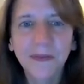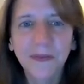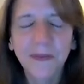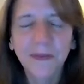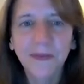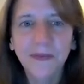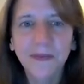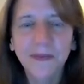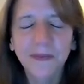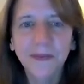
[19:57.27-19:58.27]

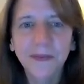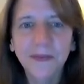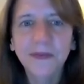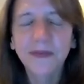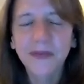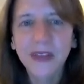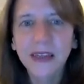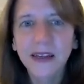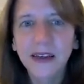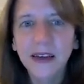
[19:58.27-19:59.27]
This person isn't speaking.